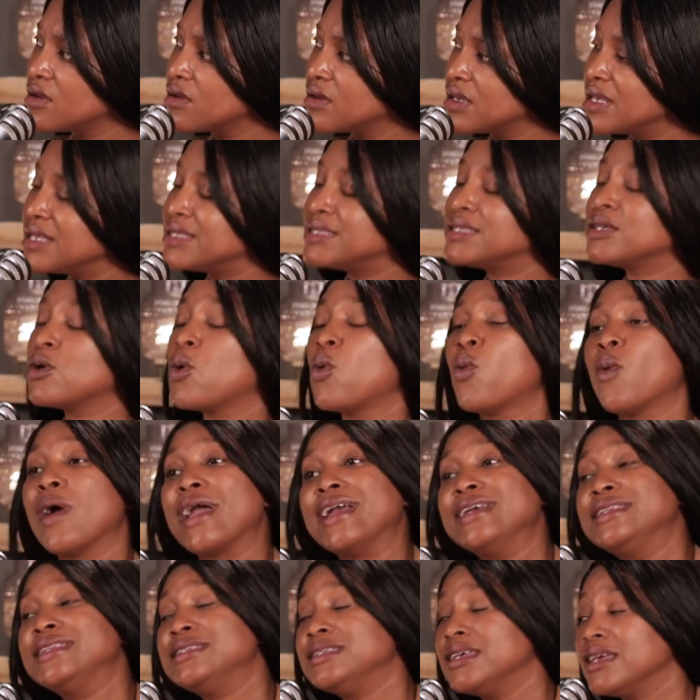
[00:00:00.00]
It's a
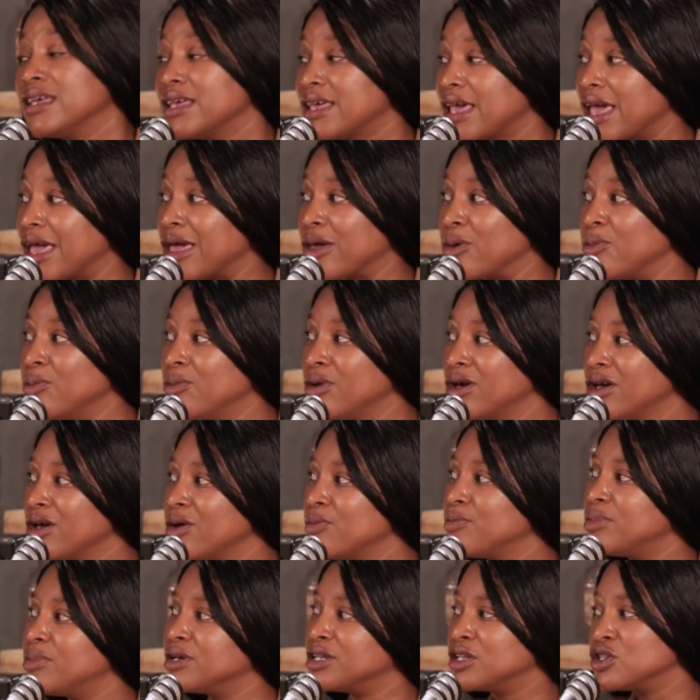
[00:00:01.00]
waiting game,
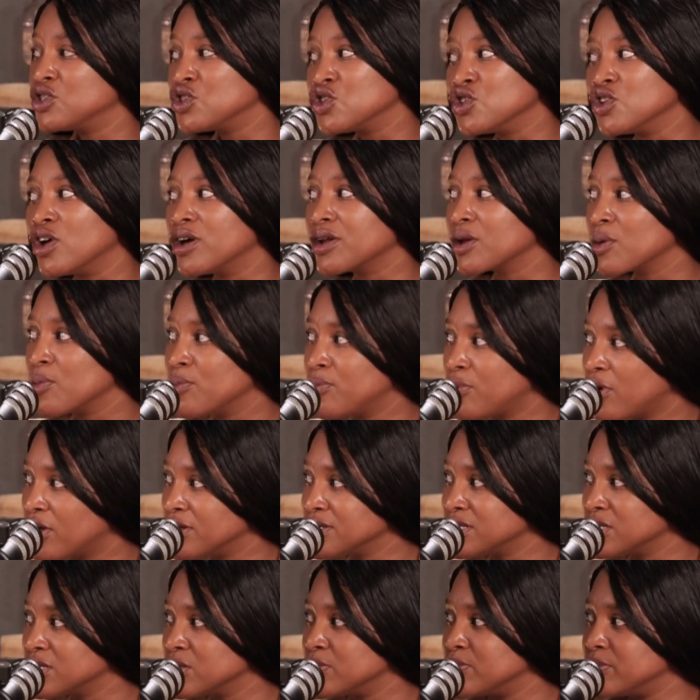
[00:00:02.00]
but it's not
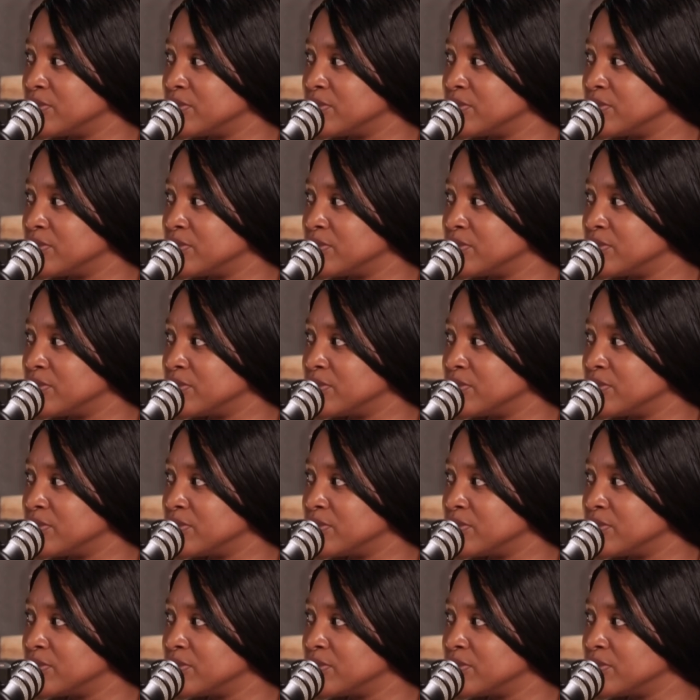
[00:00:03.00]
impossible.